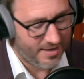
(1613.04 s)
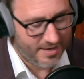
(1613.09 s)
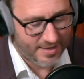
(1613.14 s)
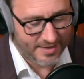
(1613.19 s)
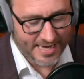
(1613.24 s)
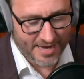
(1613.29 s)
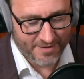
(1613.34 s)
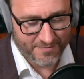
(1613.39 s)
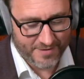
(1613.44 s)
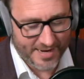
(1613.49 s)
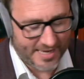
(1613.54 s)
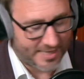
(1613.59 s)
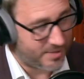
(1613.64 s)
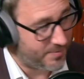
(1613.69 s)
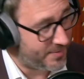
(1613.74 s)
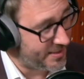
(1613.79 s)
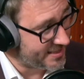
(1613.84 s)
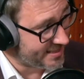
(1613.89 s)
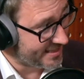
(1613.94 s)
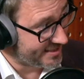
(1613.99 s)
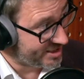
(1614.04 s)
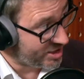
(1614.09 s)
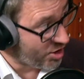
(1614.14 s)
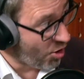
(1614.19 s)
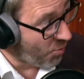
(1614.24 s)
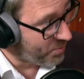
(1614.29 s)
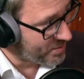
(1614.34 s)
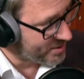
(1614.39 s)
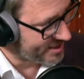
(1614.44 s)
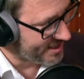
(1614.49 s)
that flexibility. It's the
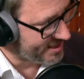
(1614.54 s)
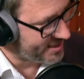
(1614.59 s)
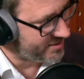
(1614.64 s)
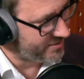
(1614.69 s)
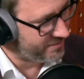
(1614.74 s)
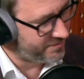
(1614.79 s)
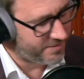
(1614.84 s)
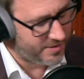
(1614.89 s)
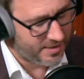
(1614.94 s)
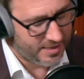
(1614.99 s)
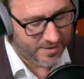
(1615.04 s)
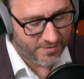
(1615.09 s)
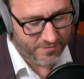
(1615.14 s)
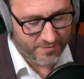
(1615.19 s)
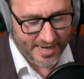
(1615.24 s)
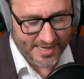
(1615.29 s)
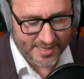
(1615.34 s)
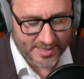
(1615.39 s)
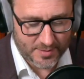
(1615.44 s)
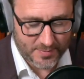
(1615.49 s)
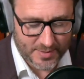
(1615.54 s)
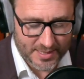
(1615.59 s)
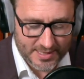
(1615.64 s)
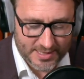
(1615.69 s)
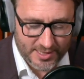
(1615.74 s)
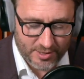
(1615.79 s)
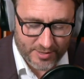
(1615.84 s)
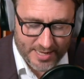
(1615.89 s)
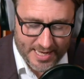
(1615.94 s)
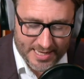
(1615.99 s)
opposite of
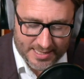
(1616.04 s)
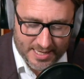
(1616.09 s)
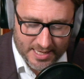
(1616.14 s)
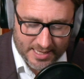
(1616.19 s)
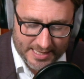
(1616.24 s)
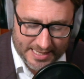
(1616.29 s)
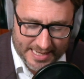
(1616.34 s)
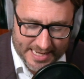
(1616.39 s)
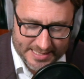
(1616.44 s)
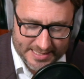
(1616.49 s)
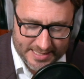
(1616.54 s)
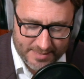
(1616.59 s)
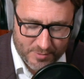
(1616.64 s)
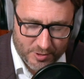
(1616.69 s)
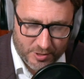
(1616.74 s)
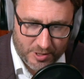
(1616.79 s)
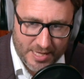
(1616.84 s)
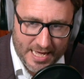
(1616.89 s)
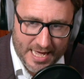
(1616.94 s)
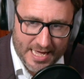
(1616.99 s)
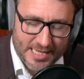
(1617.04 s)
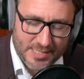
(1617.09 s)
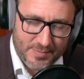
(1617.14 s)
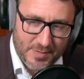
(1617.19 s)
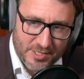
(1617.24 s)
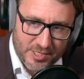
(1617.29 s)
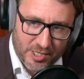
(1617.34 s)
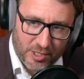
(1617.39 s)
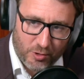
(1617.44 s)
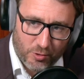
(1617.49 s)
flexibility on that kind of classic model. I
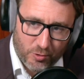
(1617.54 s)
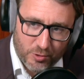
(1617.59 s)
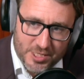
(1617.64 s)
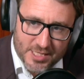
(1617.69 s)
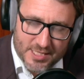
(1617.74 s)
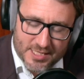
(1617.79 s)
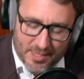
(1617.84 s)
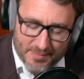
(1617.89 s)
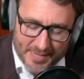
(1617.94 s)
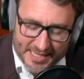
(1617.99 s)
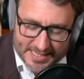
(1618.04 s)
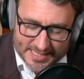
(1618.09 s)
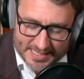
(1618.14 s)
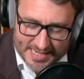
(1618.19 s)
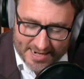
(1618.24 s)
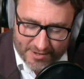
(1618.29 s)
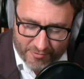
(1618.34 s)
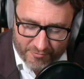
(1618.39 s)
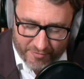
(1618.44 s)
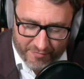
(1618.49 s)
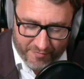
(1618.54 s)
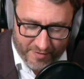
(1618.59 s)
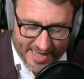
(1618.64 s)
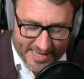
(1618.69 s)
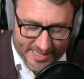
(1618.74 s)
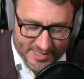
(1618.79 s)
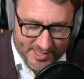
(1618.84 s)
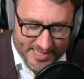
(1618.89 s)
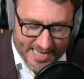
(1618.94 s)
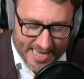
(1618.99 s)
suppose the law to some extent
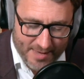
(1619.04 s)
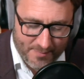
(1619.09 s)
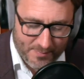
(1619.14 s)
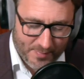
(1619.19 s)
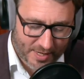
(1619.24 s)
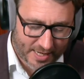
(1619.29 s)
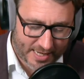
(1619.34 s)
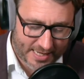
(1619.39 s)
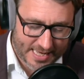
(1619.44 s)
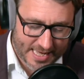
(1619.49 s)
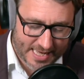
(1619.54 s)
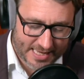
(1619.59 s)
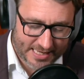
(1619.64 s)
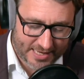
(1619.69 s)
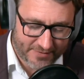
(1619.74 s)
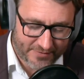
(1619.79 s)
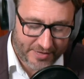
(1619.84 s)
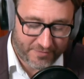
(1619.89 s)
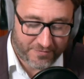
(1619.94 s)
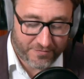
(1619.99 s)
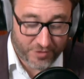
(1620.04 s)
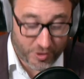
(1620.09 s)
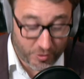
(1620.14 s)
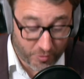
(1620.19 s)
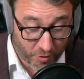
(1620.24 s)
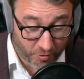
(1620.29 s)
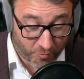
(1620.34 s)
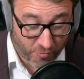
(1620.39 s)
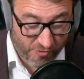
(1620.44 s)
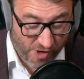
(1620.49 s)
reflects that by giving
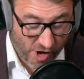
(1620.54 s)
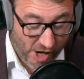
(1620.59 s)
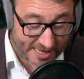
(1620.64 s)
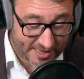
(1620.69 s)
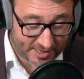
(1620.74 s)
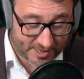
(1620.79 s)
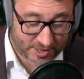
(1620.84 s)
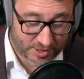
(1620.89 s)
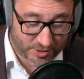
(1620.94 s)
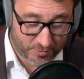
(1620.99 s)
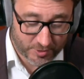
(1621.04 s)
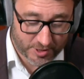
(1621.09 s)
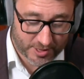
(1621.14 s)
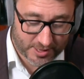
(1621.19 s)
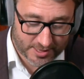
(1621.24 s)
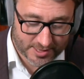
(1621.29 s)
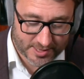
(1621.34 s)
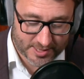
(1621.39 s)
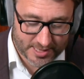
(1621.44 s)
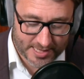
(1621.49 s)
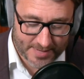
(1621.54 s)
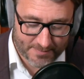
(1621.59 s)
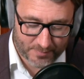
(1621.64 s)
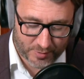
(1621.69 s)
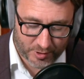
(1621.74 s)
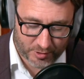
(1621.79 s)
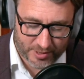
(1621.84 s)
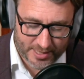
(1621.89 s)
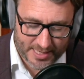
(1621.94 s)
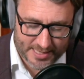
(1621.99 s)
fewer rights to workers than
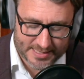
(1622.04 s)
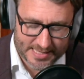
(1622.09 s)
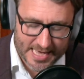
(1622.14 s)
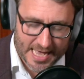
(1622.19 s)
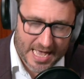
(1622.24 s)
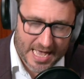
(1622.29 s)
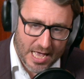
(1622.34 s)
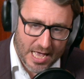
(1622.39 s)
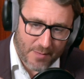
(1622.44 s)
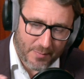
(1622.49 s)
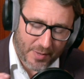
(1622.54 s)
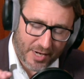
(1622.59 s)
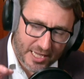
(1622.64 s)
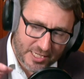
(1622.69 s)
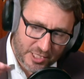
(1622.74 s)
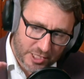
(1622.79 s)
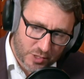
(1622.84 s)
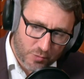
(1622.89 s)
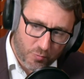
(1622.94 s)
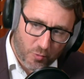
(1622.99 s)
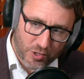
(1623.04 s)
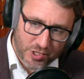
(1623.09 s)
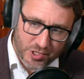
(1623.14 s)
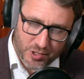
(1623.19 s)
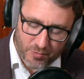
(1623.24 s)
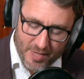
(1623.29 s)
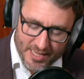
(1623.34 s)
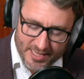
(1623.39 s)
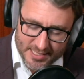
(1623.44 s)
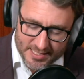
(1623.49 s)
employees. But I just
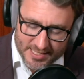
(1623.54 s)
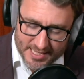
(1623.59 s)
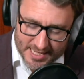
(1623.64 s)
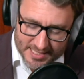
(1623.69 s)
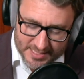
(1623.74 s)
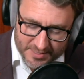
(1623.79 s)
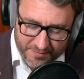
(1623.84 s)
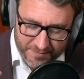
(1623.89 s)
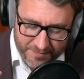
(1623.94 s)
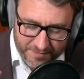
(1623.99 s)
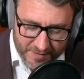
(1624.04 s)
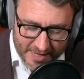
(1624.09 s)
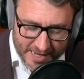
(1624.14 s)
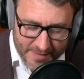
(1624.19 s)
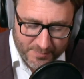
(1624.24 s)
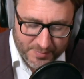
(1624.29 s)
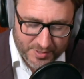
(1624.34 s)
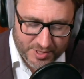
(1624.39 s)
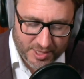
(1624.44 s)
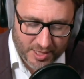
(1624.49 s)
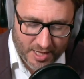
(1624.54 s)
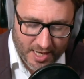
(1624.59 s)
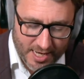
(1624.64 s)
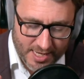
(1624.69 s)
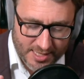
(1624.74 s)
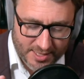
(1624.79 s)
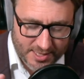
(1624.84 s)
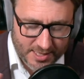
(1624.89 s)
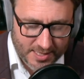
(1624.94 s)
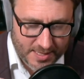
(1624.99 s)
wonder whether there's a flip
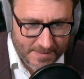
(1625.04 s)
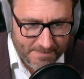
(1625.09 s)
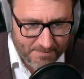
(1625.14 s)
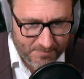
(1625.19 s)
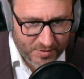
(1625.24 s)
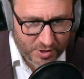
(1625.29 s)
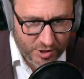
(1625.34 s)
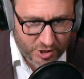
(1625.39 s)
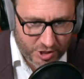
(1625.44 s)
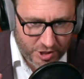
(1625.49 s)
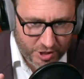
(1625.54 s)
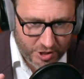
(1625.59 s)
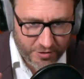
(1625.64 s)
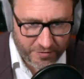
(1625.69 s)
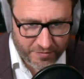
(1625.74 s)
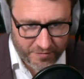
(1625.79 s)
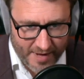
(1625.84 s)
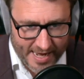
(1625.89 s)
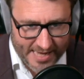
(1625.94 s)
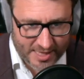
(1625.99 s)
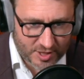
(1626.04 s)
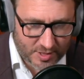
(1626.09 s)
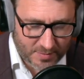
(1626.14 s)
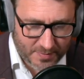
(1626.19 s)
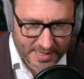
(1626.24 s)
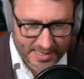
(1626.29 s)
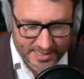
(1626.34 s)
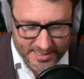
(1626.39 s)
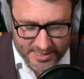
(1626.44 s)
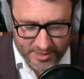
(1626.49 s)
side to
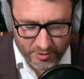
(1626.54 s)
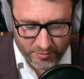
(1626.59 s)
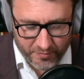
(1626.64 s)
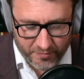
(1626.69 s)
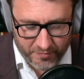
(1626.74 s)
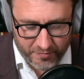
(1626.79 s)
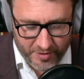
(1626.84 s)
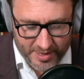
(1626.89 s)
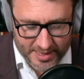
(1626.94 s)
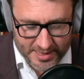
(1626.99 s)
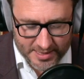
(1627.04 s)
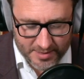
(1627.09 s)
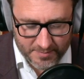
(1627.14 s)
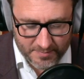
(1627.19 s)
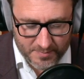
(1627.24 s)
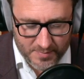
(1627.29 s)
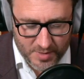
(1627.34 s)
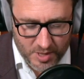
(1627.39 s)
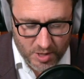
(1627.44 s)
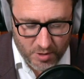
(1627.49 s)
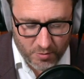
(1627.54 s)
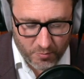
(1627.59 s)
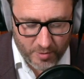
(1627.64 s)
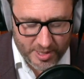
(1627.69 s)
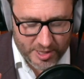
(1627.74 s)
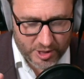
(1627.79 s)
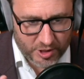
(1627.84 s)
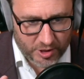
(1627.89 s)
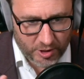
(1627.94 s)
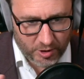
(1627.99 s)
flexibility or freedom
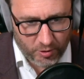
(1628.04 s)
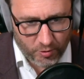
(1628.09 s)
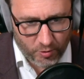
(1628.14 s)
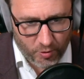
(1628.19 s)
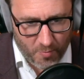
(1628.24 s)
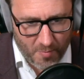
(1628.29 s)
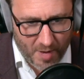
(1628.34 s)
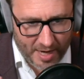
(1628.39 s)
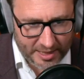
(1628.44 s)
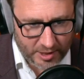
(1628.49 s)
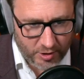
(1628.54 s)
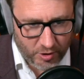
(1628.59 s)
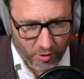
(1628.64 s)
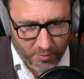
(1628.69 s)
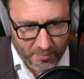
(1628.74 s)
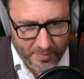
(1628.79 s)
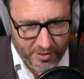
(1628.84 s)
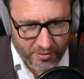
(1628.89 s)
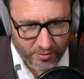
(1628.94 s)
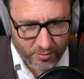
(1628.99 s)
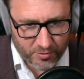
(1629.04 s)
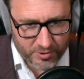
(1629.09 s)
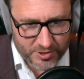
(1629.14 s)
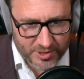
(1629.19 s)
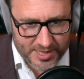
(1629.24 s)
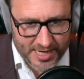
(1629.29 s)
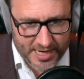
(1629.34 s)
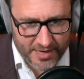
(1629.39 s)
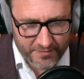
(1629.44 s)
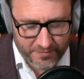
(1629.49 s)
which the law might not be thought to
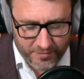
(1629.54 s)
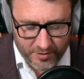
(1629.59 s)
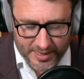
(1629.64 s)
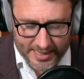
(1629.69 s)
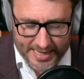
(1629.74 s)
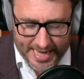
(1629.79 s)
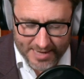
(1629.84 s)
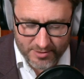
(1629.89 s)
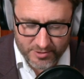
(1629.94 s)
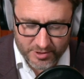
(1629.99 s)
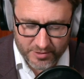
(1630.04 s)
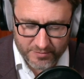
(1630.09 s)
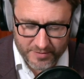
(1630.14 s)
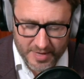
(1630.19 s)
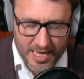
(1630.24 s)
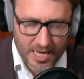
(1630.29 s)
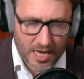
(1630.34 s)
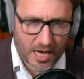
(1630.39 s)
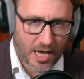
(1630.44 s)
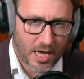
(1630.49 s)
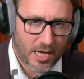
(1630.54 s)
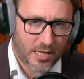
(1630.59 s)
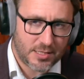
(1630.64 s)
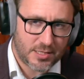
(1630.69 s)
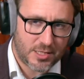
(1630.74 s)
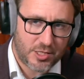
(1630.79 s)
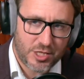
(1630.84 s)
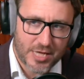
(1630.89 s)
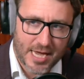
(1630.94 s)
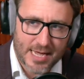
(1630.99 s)
take full account of. I
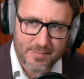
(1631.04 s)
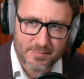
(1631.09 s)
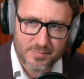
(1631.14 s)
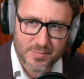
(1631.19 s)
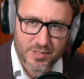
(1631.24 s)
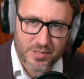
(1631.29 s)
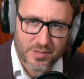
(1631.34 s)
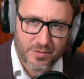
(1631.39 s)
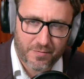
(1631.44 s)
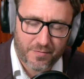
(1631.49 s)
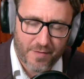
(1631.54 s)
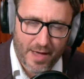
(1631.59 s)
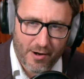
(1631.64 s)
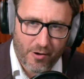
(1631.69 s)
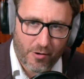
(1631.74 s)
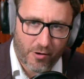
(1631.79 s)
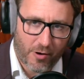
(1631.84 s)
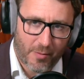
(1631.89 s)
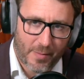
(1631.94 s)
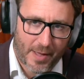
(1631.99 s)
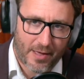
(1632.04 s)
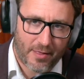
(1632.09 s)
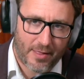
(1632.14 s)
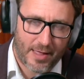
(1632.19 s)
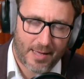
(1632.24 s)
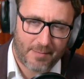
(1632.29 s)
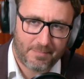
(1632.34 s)
asked James Farrar about that.